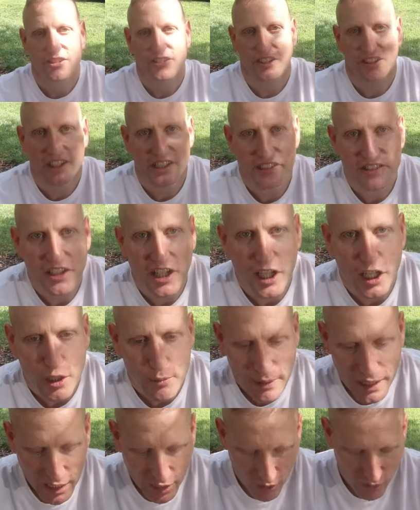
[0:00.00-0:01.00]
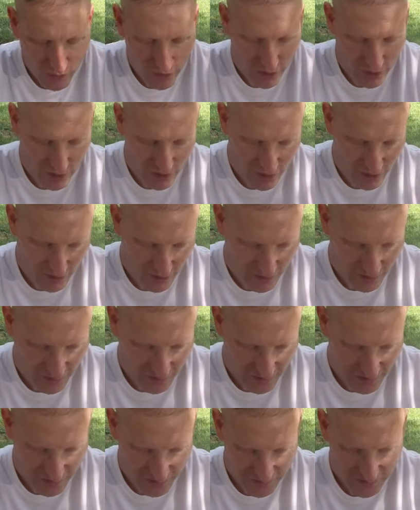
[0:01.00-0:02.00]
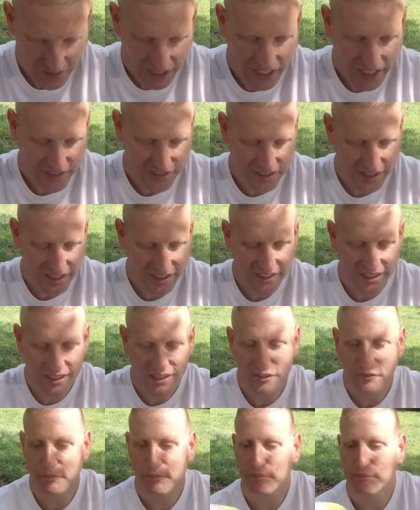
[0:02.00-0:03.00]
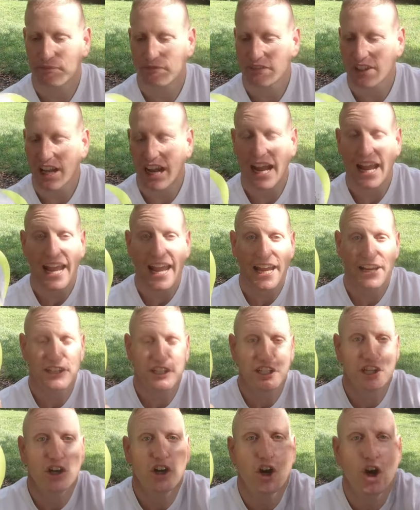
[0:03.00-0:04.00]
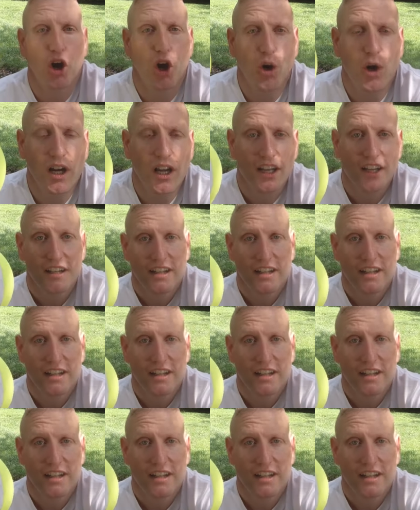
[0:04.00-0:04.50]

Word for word: So let's talk about sizing. I had to go,